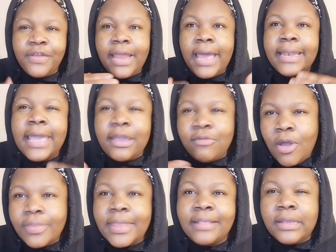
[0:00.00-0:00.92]
feel like
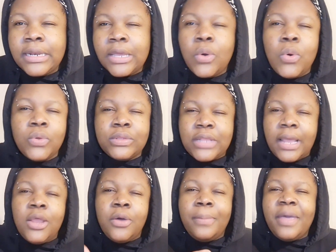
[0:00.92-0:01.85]
later on, that's going to cause
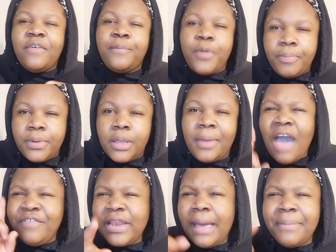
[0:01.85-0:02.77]
a little bit of a problem.
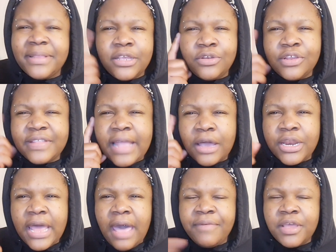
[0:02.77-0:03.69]
I feel like Matilda's now
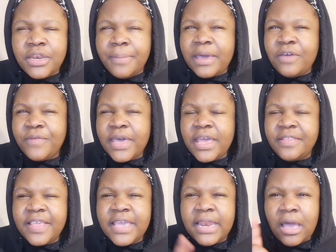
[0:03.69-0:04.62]
going to have it in the back of her
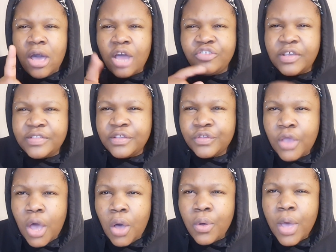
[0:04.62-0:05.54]
head thinking, I can't trust this
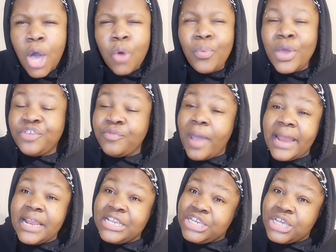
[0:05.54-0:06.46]
girl. Which
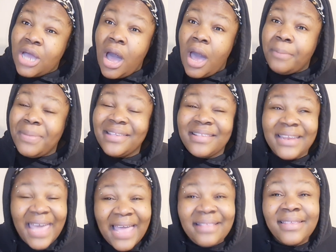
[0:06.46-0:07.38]
rightly she can't, because
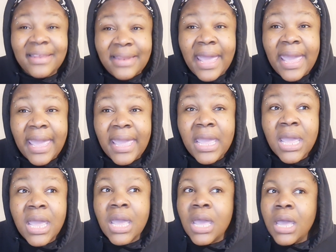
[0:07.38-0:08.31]
at the end of the day,